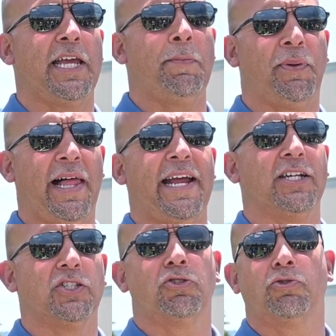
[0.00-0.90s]
He played
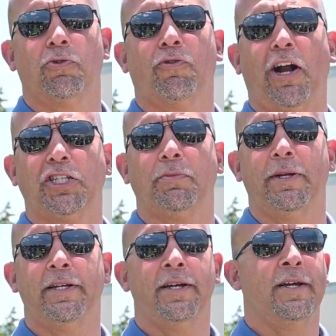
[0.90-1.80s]
as a true
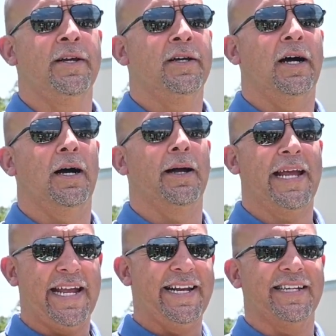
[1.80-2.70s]
freshman
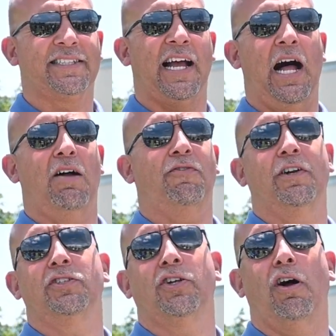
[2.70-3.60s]
in this conference